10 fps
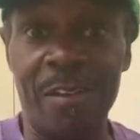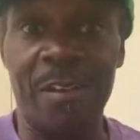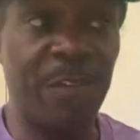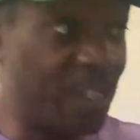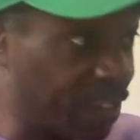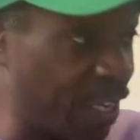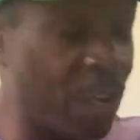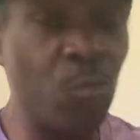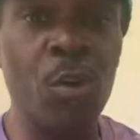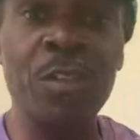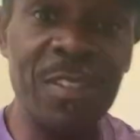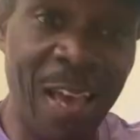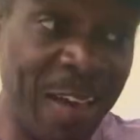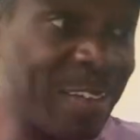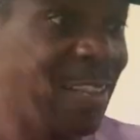If he's an N-word, he's
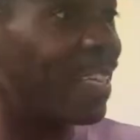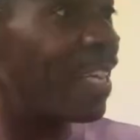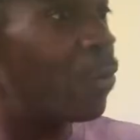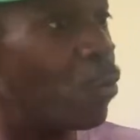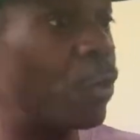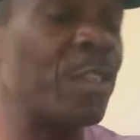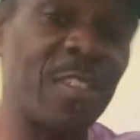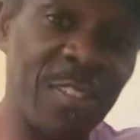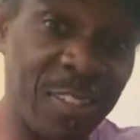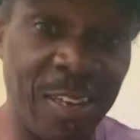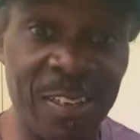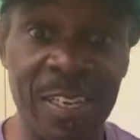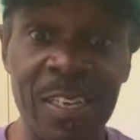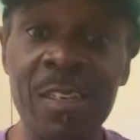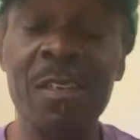acting like an N-word, he's
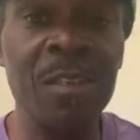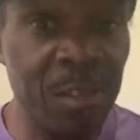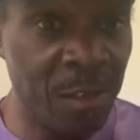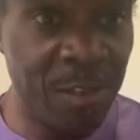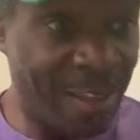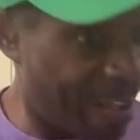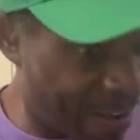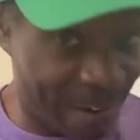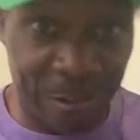stealing. Now,